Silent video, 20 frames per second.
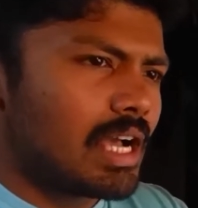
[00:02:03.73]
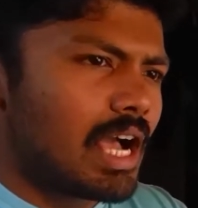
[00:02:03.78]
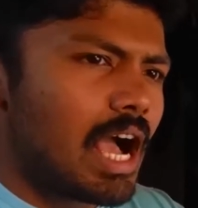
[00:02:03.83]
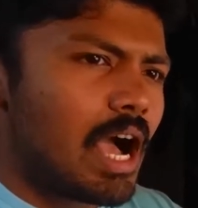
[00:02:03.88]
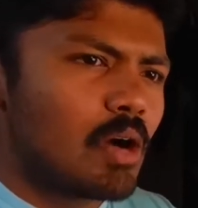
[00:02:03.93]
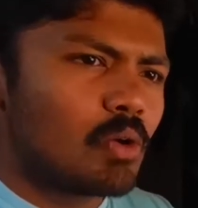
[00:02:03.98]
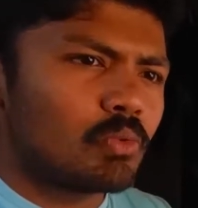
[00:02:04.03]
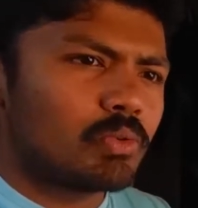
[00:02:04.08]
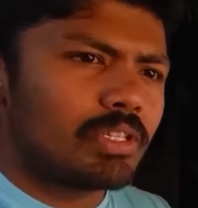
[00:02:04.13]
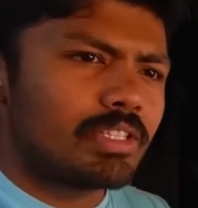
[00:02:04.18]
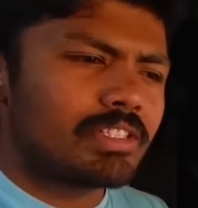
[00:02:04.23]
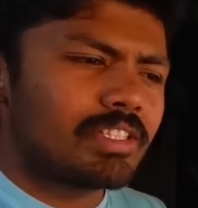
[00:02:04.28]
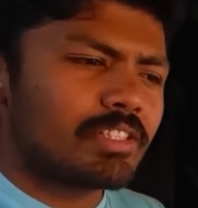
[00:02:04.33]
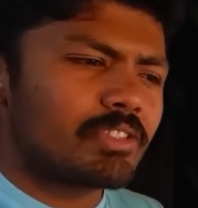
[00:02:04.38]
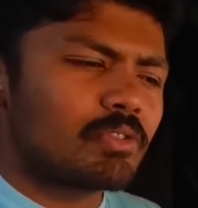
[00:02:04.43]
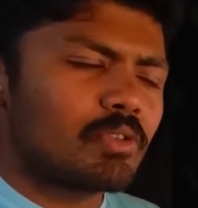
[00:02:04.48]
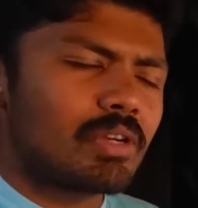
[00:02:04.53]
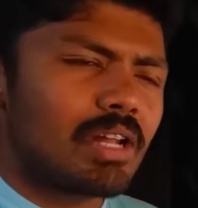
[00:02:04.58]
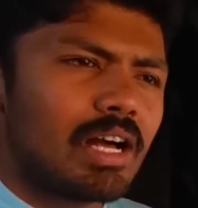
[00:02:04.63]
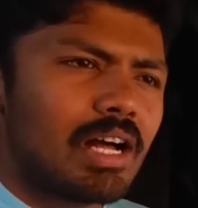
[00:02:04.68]
how this is
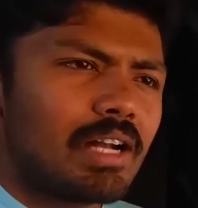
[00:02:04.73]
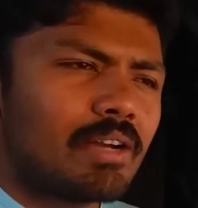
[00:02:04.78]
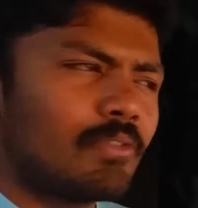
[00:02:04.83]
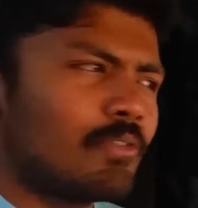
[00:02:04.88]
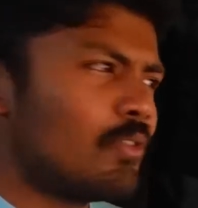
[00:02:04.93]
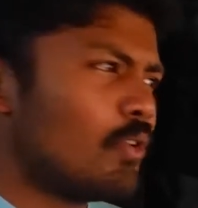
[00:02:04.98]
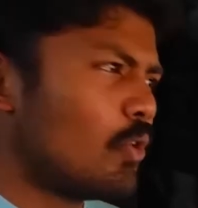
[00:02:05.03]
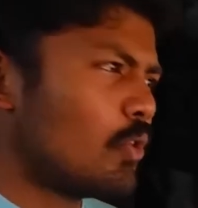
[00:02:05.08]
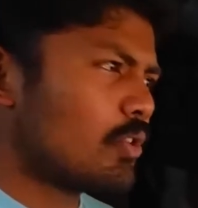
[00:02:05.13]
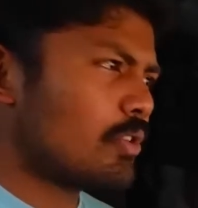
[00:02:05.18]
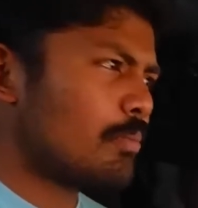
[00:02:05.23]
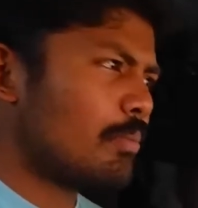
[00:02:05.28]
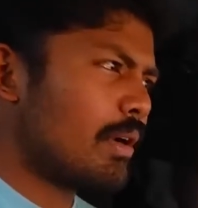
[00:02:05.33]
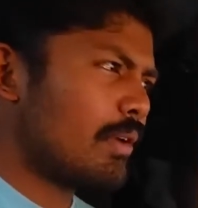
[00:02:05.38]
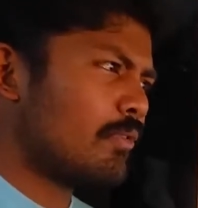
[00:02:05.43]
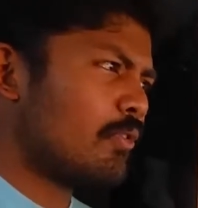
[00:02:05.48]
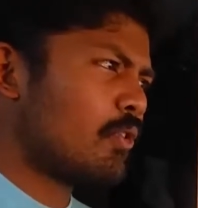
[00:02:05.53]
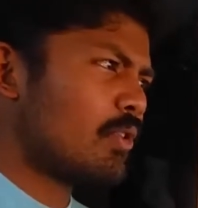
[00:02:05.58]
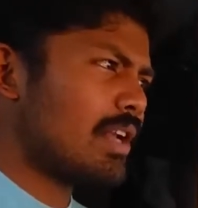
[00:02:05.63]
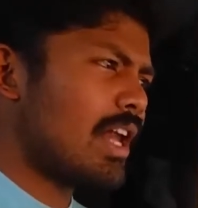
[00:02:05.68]
gonna unfold but for